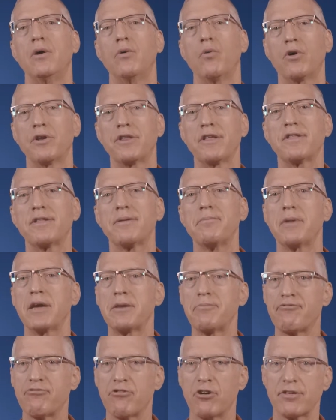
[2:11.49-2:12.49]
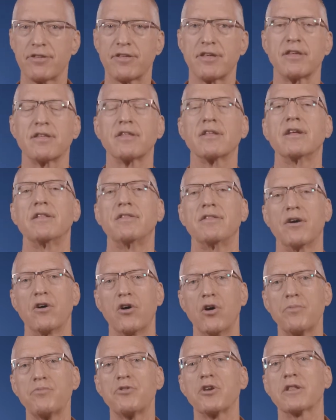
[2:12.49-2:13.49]
What is the main process and the
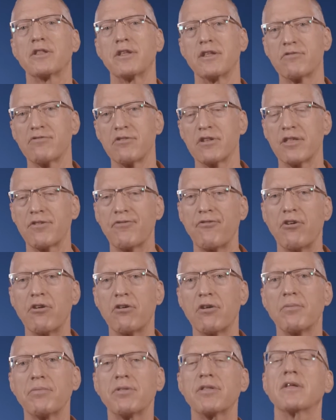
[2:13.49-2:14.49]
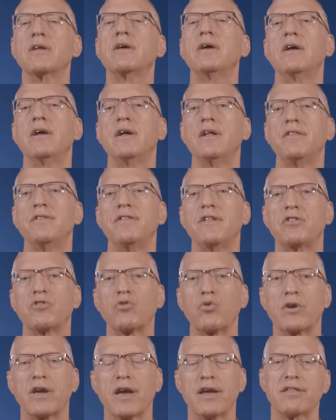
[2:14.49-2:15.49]
object it transforms that
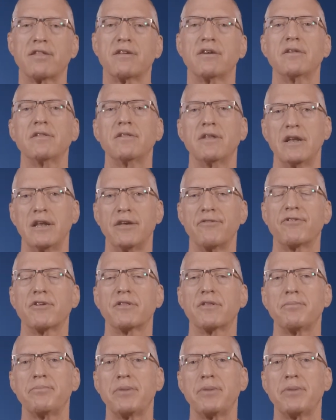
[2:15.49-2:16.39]
together deliver the